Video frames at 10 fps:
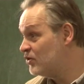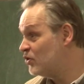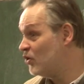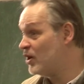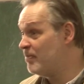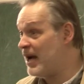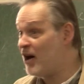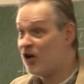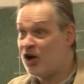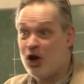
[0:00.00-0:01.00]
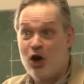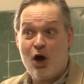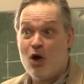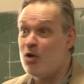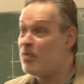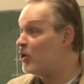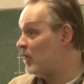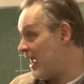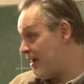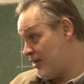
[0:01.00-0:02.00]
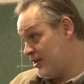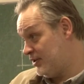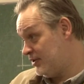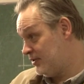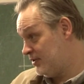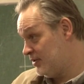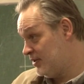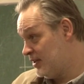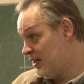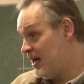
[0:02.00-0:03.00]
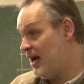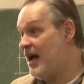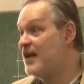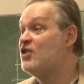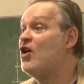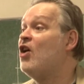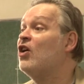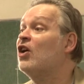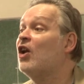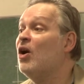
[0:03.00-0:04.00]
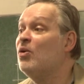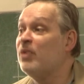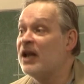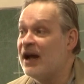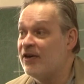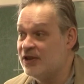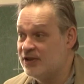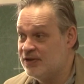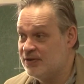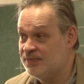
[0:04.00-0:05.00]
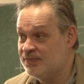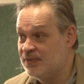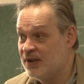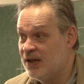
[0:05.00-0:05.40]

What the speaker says: you talk about global errors and non-global errors.